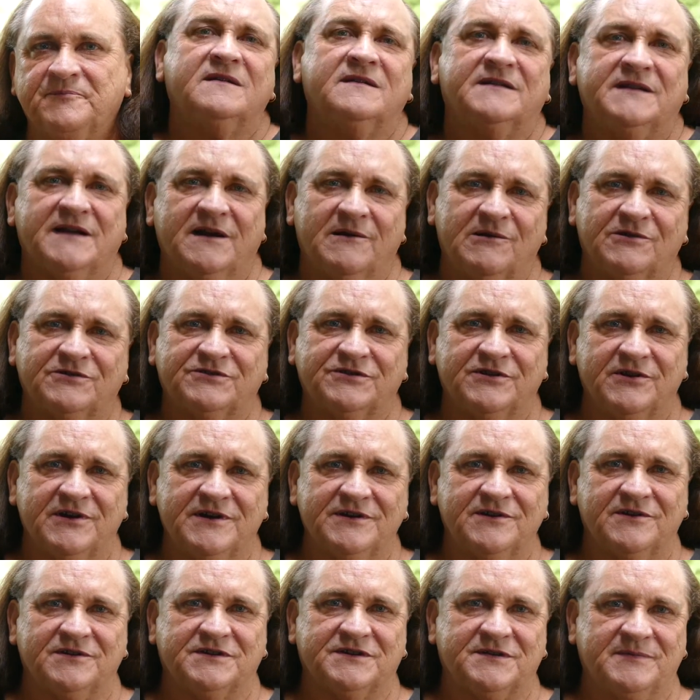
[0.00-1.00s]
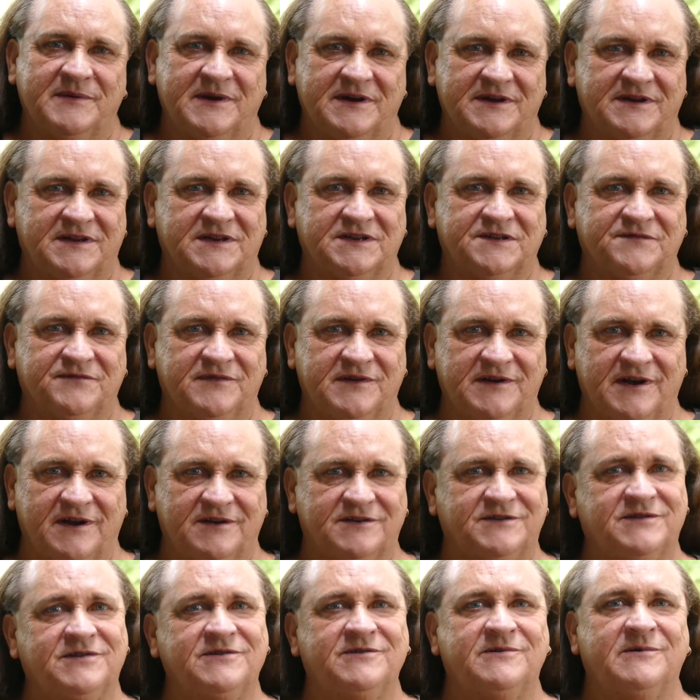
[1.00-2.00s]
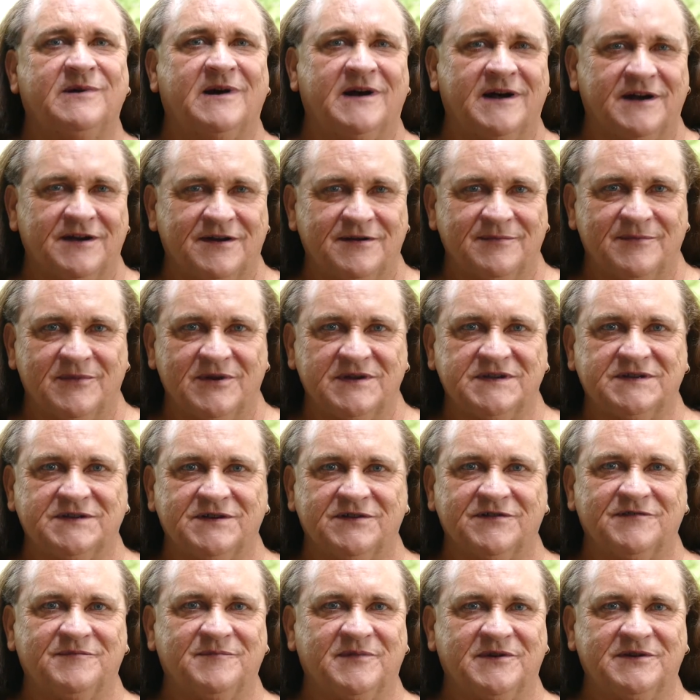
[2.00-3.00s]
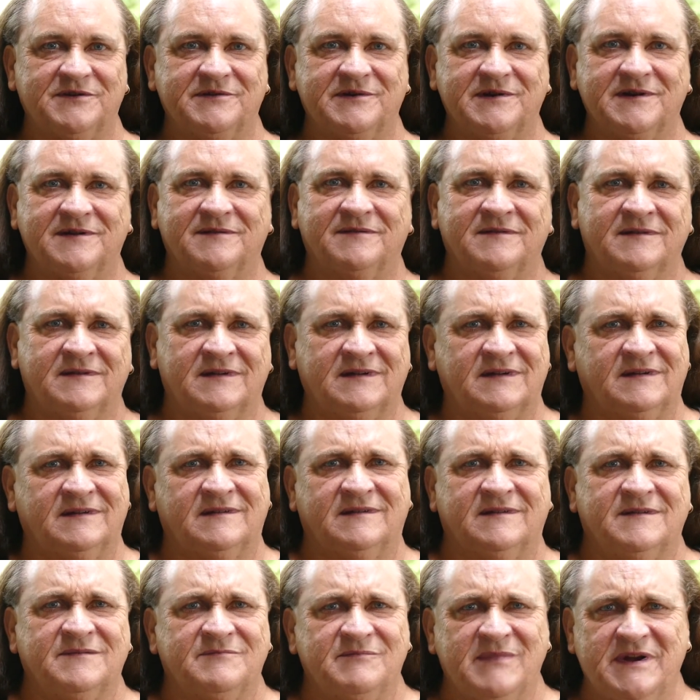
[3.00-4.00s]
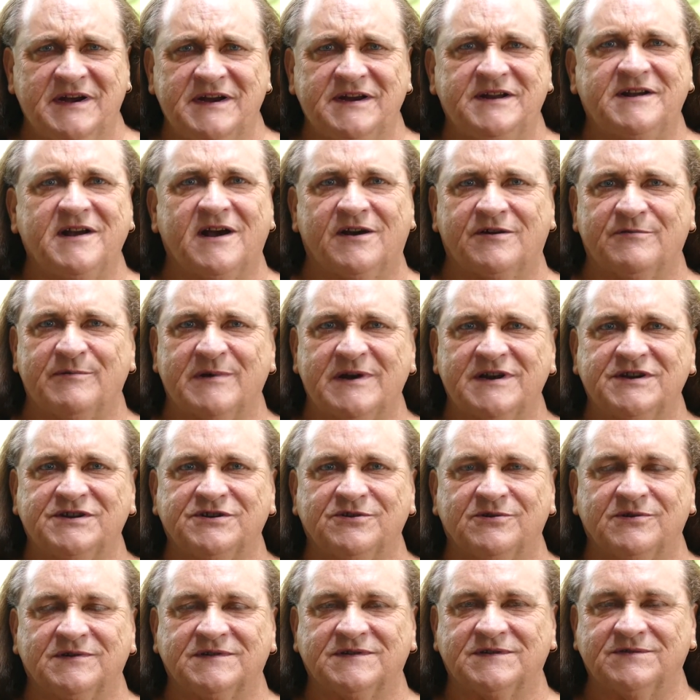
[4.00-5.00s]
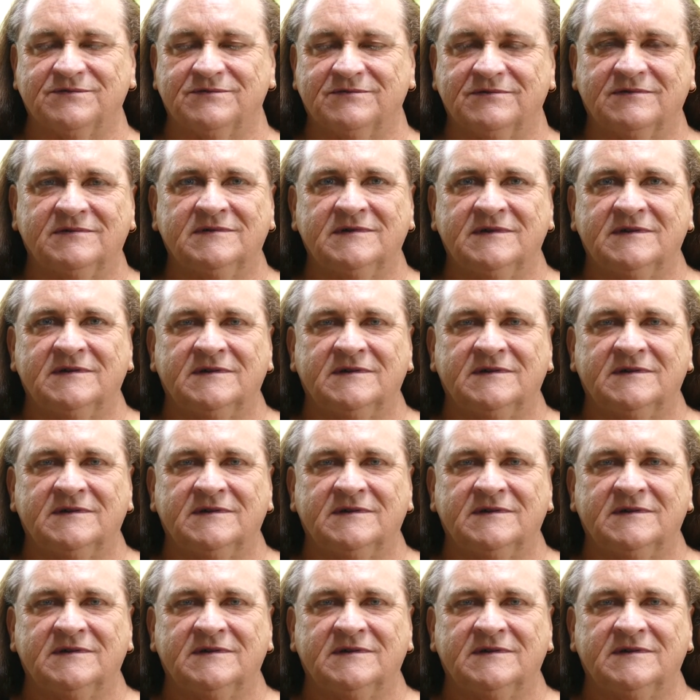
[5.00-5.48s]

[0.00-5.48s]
Now I'll try not to make this video too hard on myself by doing many cutaway shots or